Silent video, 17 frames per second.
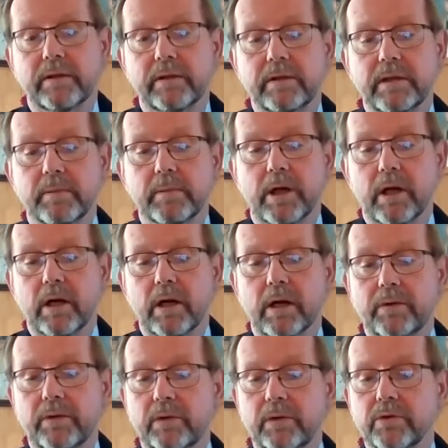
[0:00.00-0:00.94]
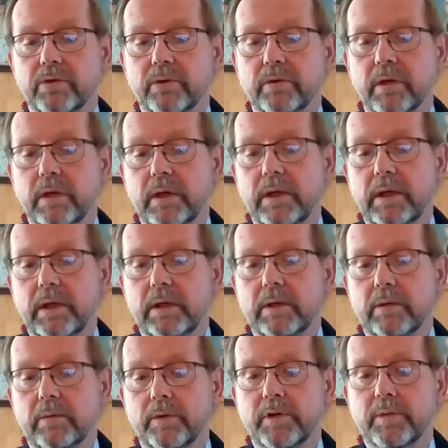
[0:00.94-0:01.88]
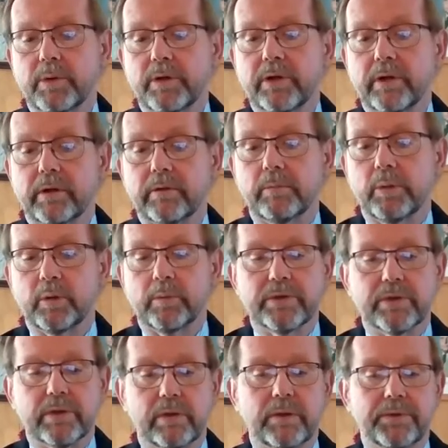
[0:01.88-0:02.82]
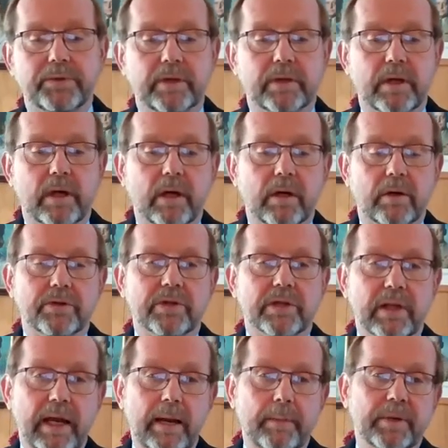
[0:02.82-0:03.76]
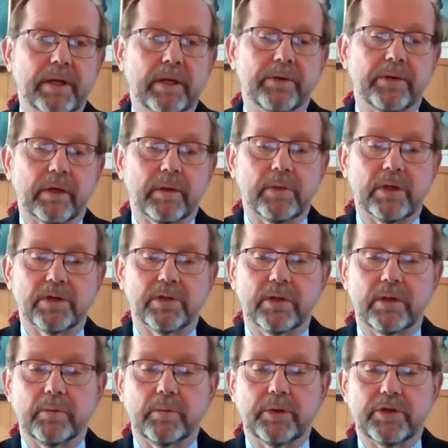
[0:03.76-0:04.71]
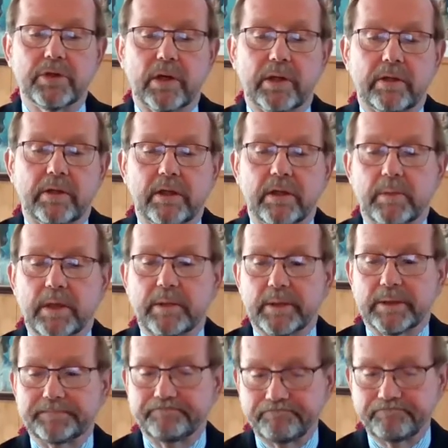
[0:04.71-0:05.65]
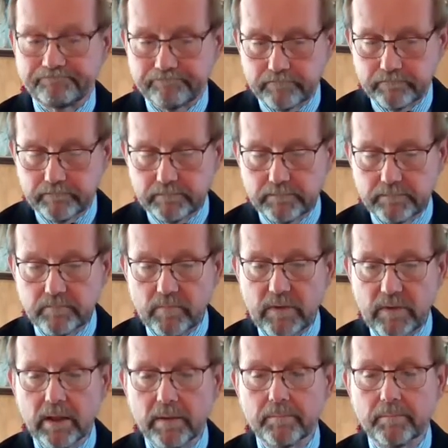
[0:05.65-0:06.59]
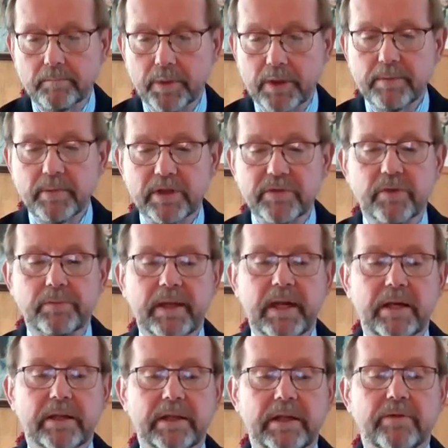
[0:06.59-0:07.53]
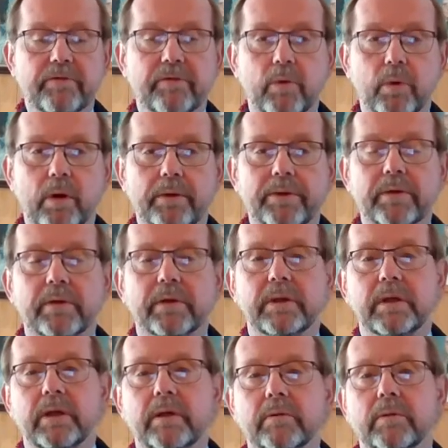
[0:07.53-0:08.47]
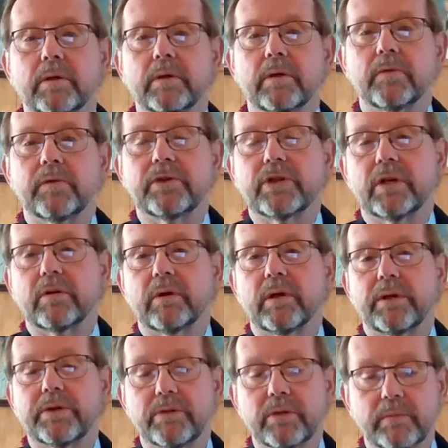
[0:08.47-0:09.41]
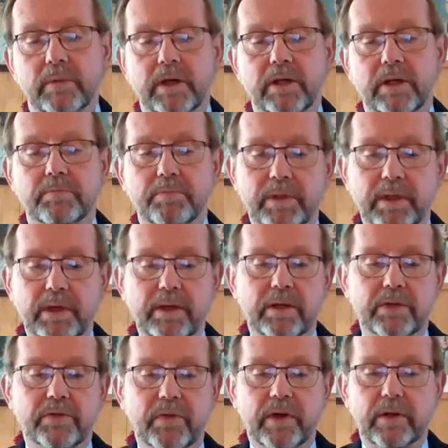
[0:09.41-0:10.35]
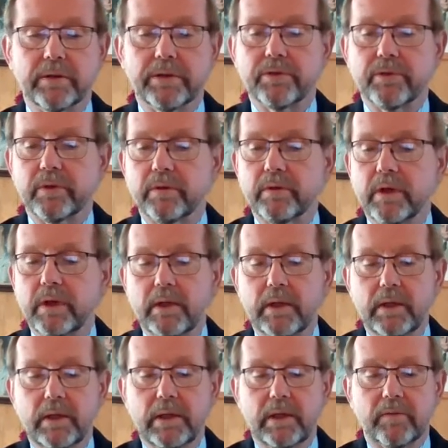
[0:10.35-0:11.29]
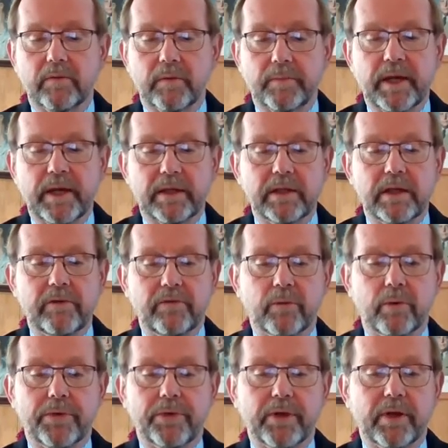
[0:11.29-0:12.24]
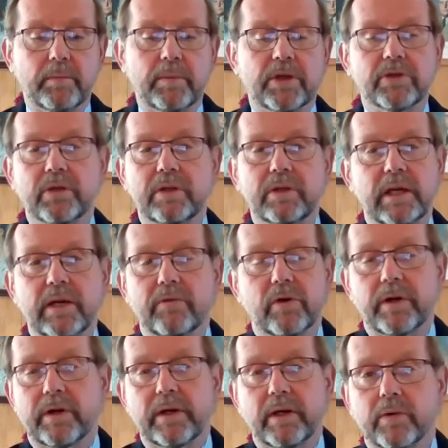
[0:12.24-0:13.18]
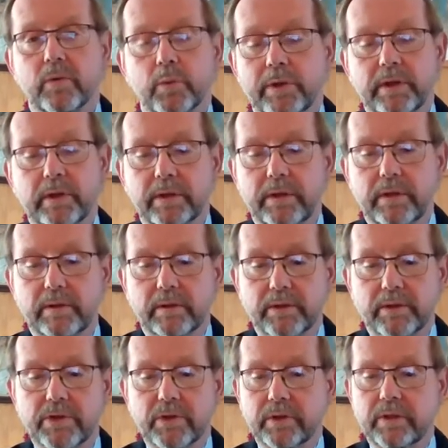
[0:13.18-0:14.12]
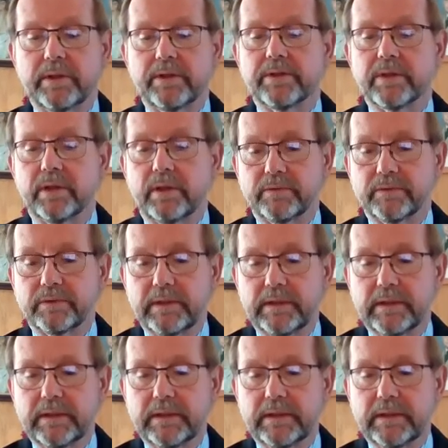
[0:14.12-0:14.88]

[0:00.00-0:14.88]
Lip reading: demagogue the issue, with the predictable result that Congress slapped down the commission and rejected the amendment. Pretty much from that day forth, and I don't want to overgeneralize too much, but I think it's fairly true, from that day forth, the commission never again really asserted itself.